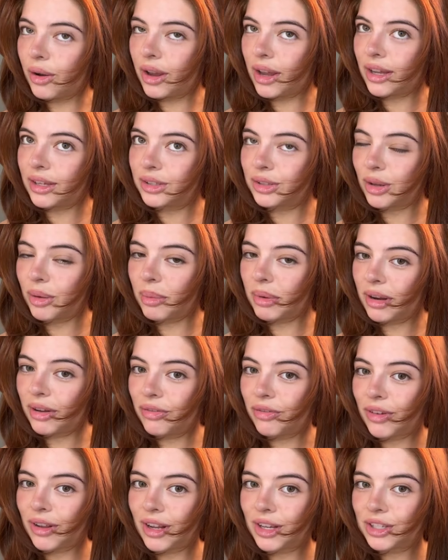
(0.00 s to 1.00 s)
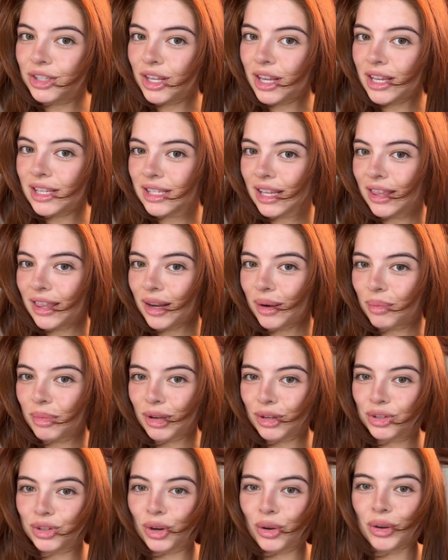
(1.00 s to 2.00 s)
Okay, so I'm gonna finish this, and then I'm
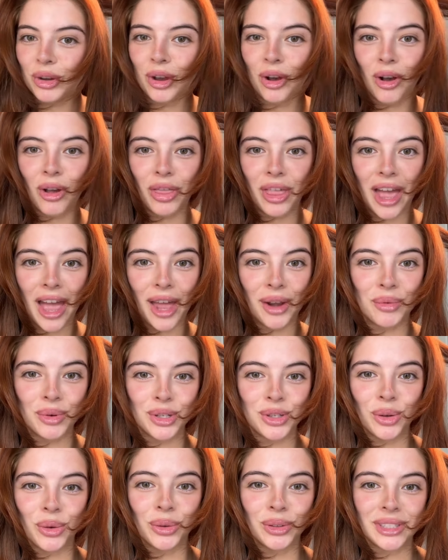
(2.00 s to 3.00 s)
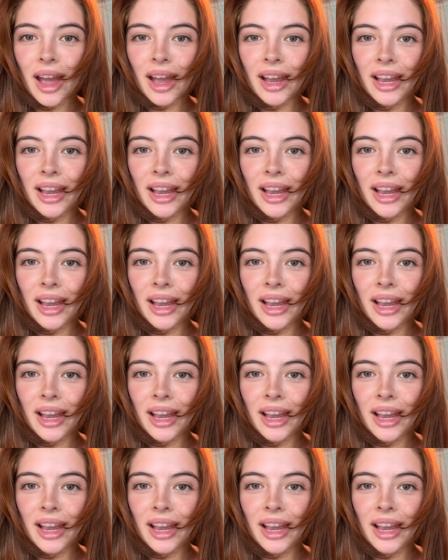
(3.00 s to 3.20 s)
gonna show y'all the end result.